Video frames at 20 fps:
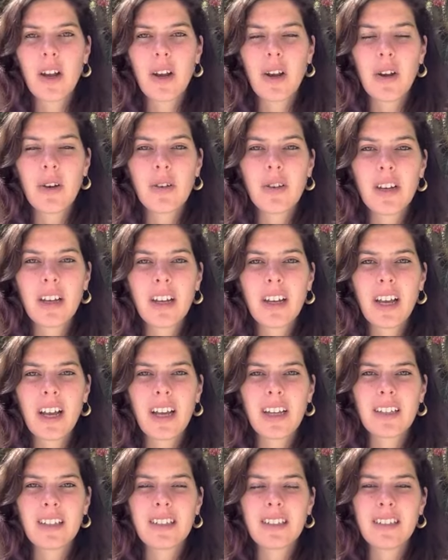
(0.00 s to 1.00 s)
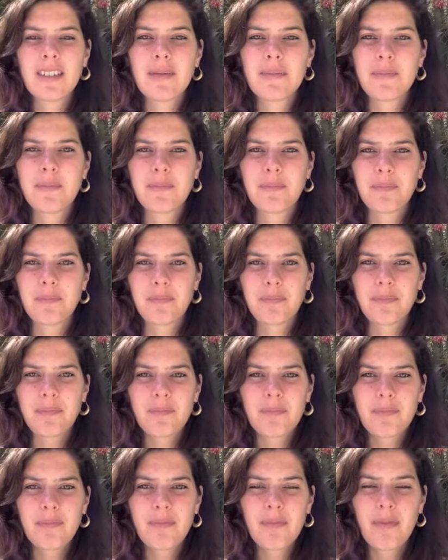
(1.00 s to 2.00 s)
looking at
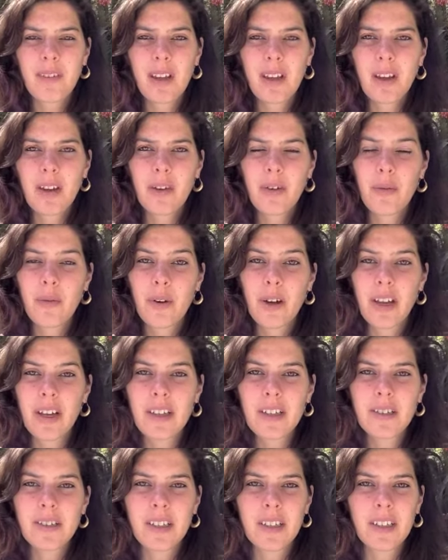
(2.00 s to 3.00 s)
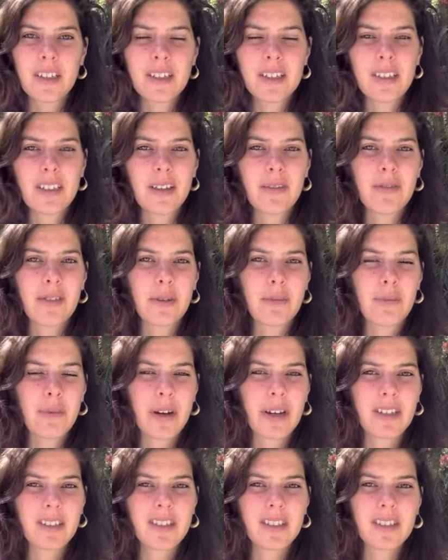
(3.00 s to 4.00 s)
ways, and it's giving
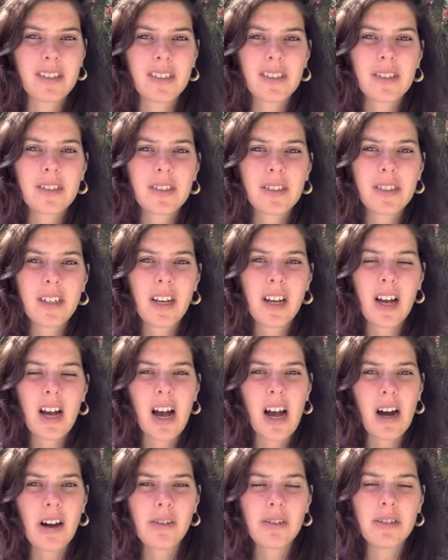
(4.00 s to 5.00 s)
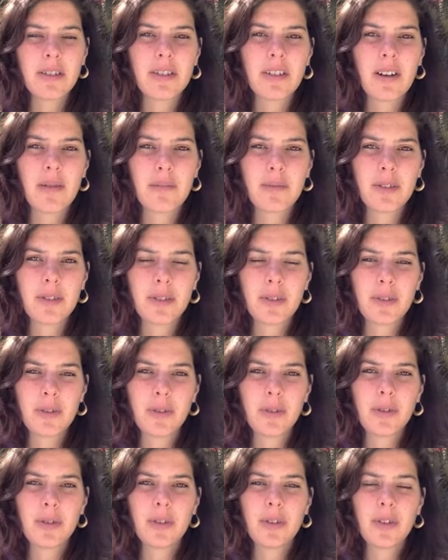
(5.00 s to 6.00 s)
practices how to come
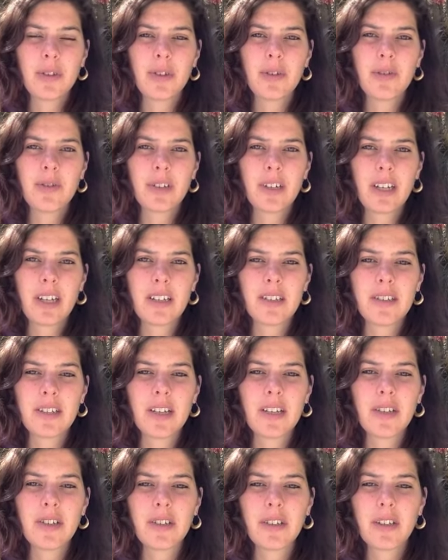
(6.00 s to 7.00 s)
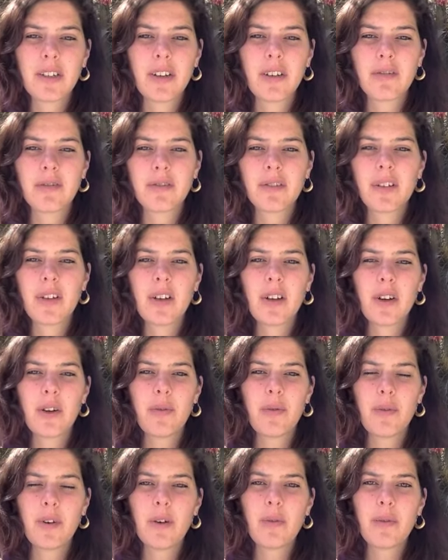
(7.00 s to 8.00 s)
to realization of
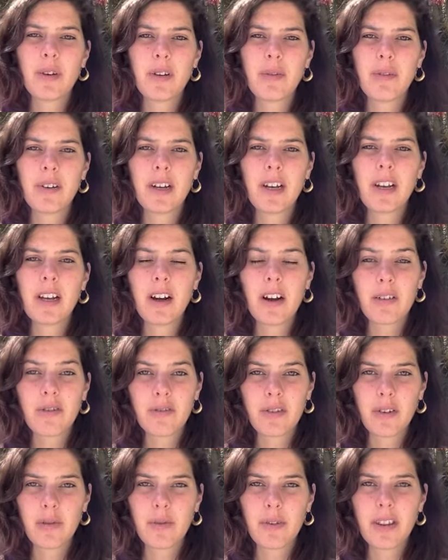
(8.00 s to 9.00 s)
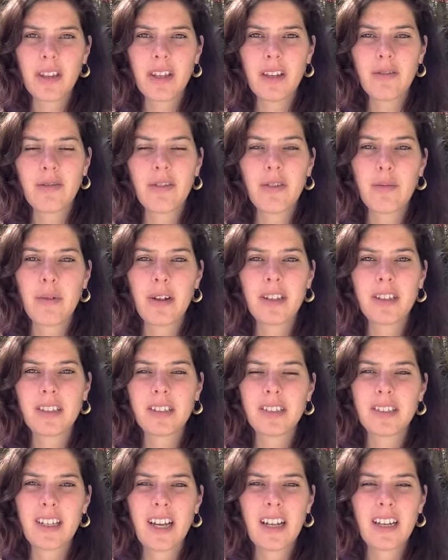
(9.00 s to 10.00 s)
what we really are from within, from
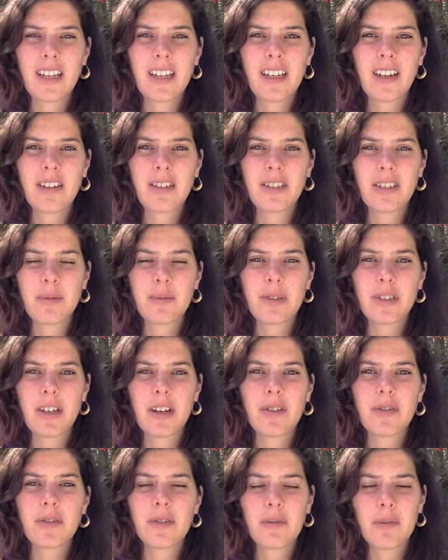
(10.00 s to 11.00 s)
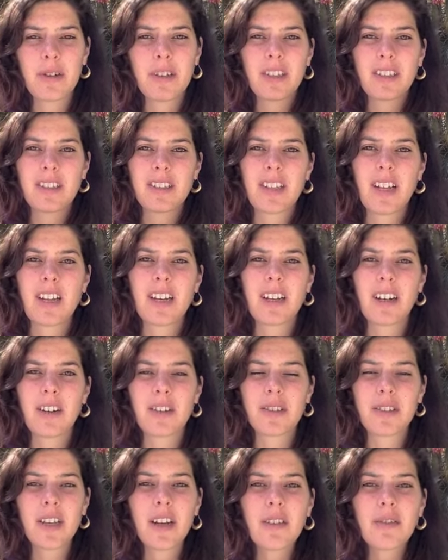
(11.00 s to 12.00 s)
understanding our deep selves, from understanding
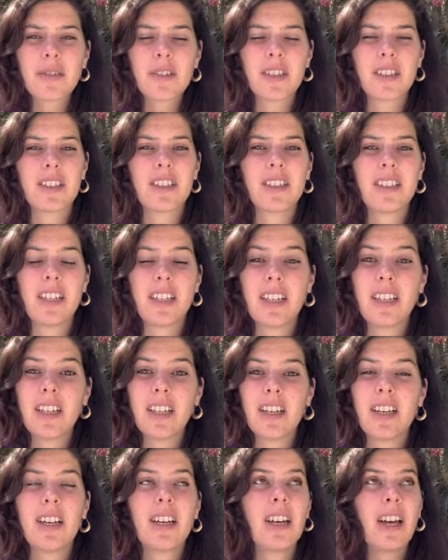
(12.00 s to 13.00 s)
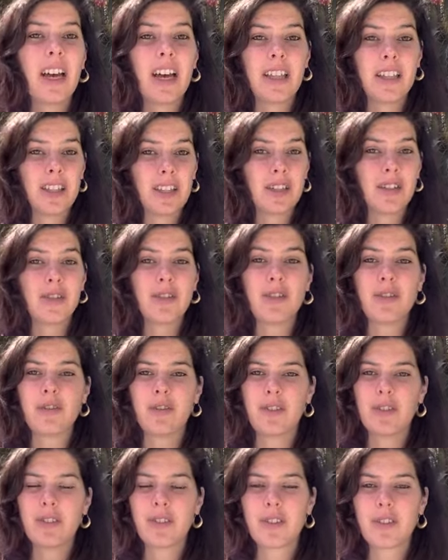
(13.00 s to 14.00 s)
ourselves and the
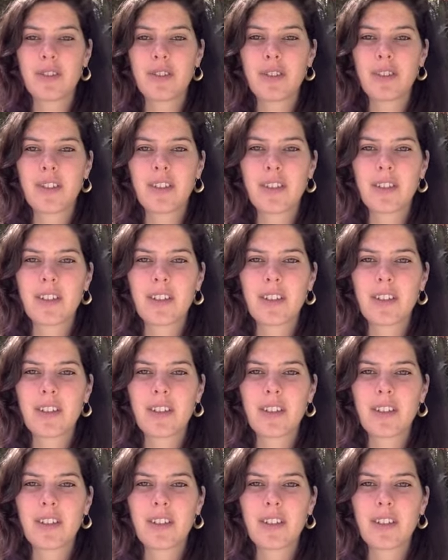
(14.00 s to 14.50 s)
universe.